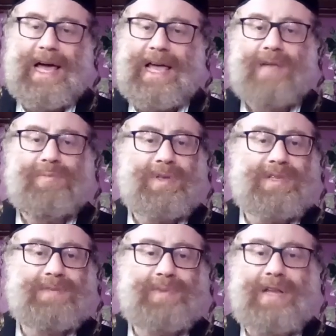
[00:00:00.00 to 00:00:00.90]
I help in
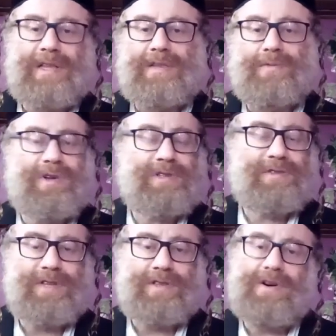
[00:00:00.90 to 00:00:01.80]
spreading the words
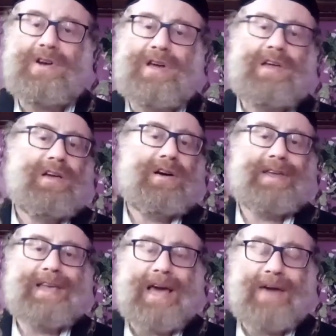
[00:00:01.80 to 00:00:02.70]
of the Torah.
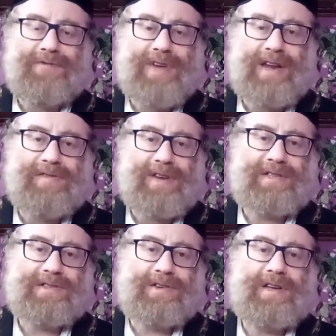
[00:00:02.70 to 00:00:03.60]
Okay, I'm very, very
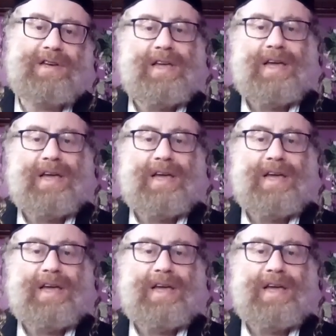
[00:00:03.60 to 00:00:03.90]
sorry.